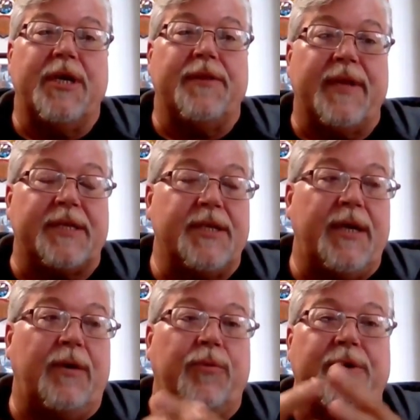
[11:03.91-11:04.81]
That's
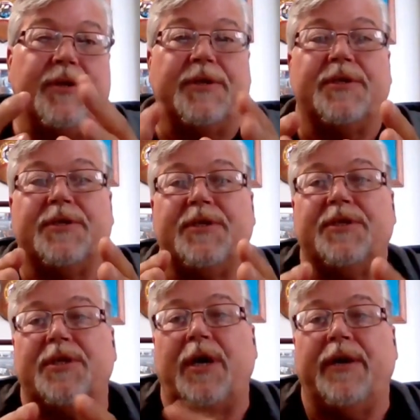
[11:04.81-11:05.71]
not what this is
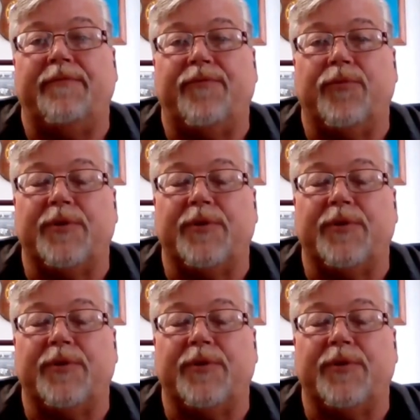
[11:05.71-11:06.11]
designed for.